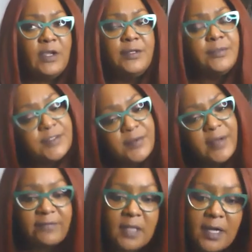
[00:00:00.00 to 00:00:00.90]
you still
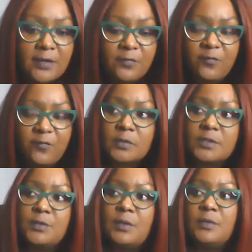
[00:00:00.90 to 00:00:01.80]
have a lot of
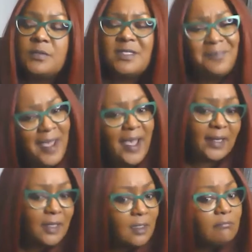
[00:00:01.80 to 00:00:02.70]
folks who use the
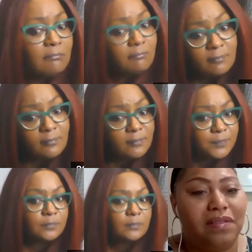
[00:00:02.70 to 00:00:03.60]
padding
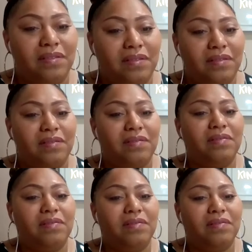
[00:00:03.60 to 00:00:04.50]
to
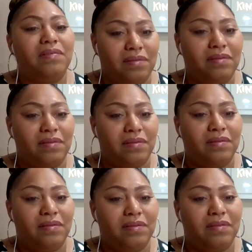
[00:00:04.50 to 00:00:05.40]
fit into mm-hmm. the
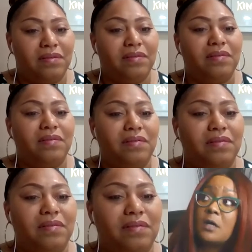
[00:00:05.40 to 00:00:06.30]
product,
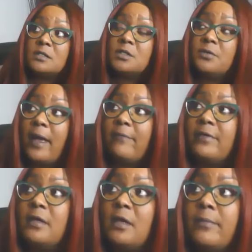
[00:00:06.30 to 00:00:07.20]
but you're also
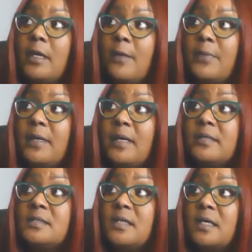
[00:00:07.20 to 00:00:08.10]
having coming up
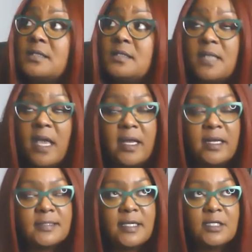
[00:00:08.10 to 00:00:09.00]
against like
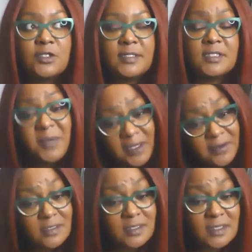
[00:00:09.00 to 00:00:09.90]
societies like
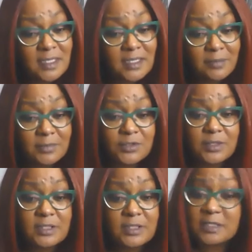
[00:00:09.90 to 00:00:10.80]
transparency and
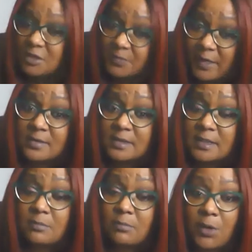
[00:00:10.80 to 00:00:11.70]
imagery,
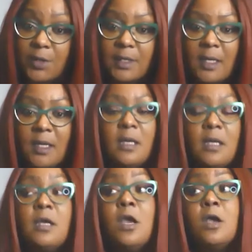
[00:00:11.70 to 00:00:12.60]
transparency and marketing.
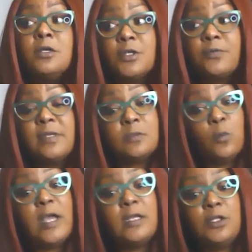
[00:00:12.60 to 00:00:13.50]
So these
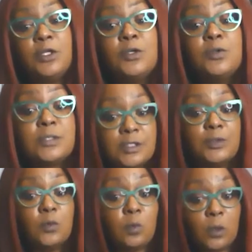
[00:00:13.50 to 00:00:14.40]
what used
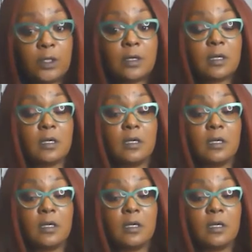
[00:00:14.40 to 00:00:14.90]
to work